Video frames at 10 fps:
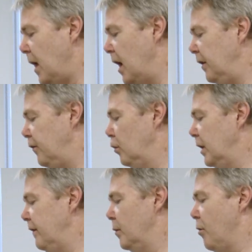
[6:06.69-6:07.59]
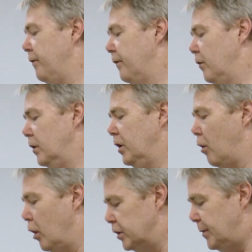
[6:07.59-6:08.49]
And if you leave them off for,
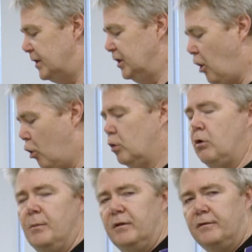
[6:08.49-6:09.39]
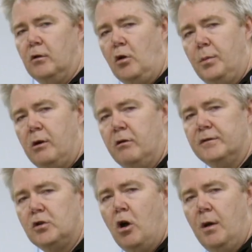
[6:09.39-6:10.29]
especially old equipment for a long period
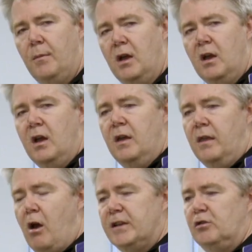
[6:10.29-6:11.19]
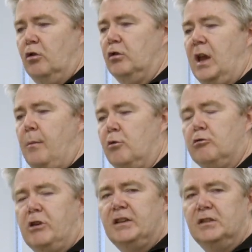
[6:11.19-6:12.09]
of time, there are certain
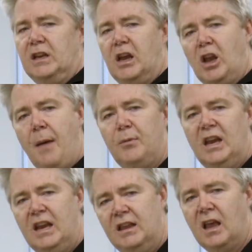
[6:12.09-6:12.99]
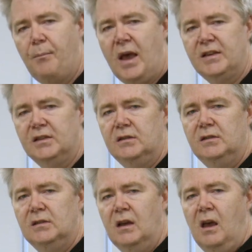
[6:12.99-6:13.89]
chemical reactions that can happen in the
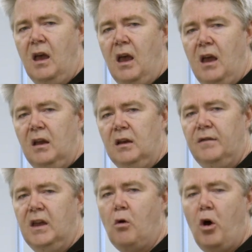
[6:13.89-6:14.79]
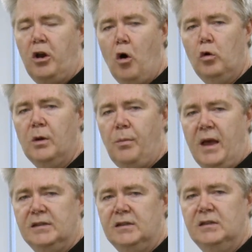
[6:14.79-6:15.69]
capacitors, and if they're quite old
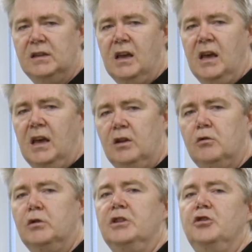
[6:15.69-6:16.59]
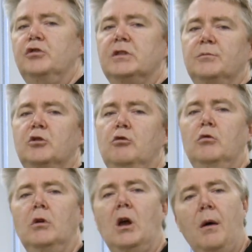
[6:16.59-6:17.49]
capacitors, it could induce them
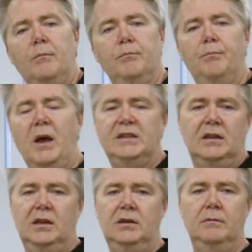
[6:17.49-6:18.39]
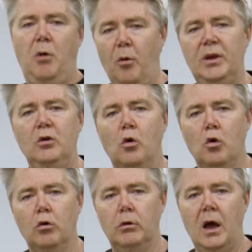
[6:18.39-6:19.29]
to basically popping
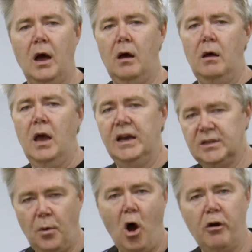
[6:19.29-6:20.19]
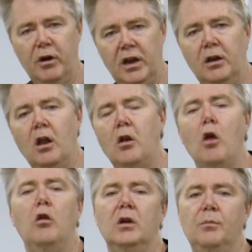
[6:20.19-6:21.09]
or expiring and no
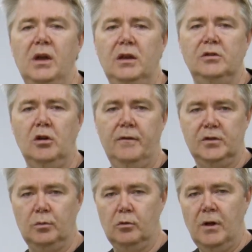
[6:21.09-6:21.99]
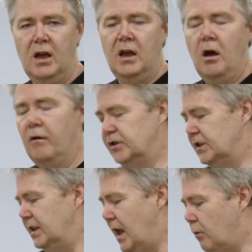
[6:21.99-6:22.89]
longer being serviceable.
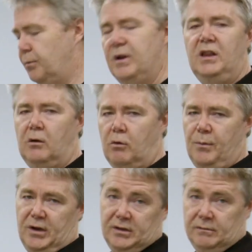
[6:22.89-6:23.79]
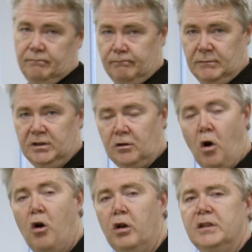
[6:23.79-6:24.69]
Obviously that would mean the equipment is
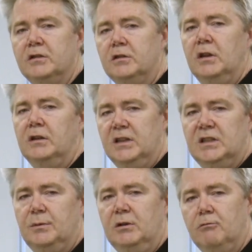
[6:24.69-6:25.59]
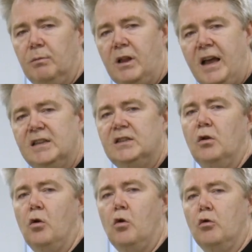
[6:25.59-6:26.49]
gone, it needs to be
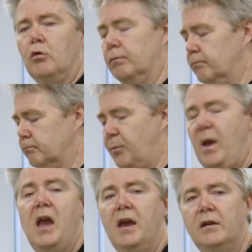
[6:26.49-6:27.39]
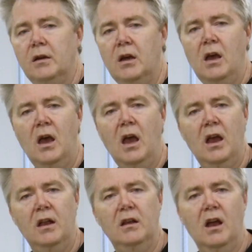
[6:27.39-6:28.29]
replaced or repaired,
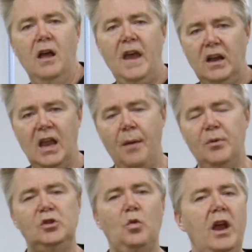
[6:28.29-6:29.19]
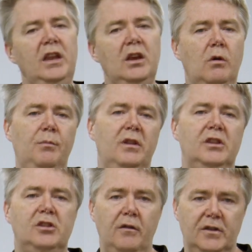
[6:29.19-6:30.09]
and that can happen to any equipment
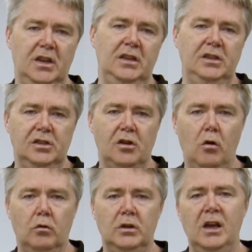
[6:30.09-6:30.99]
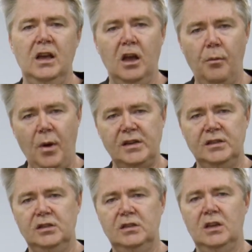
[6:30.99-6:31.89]
that's over 10 years old.
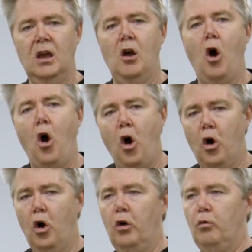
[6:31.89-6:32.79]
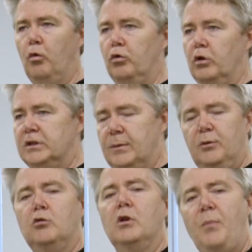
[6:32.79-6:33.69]
Capacitors are,
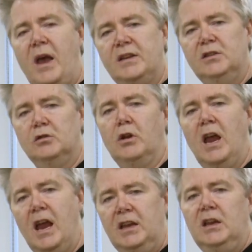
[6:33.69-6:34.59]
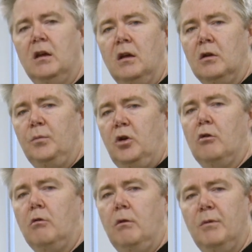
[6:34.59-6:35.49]
typical capacitors on any
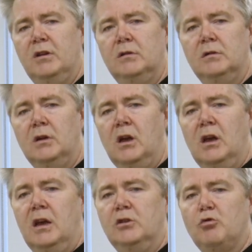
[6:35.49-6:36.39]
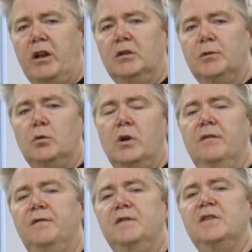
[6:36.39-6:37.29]
computer equipment is rated
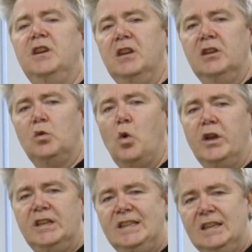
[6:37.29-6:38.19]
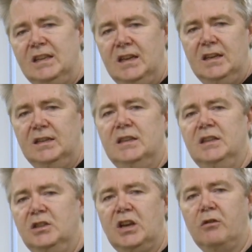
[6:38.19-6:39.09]
between 15 and 20 years
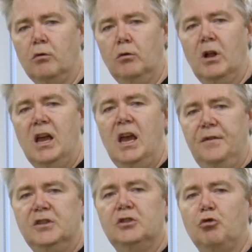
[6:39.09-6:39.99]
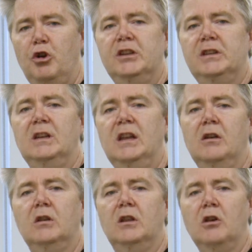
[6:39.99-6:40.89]
in general if it's treated in
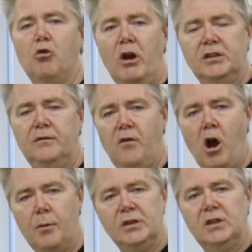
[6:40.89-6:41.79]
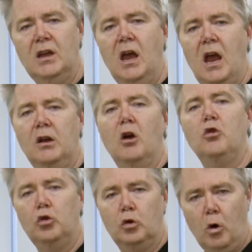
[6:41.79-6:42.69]
the correct environment and a
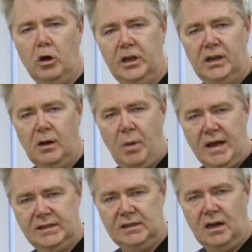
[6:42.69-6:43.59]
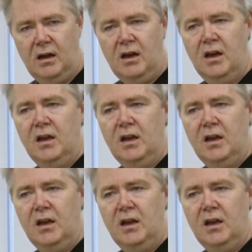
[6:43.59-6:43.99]
good quality capacitor.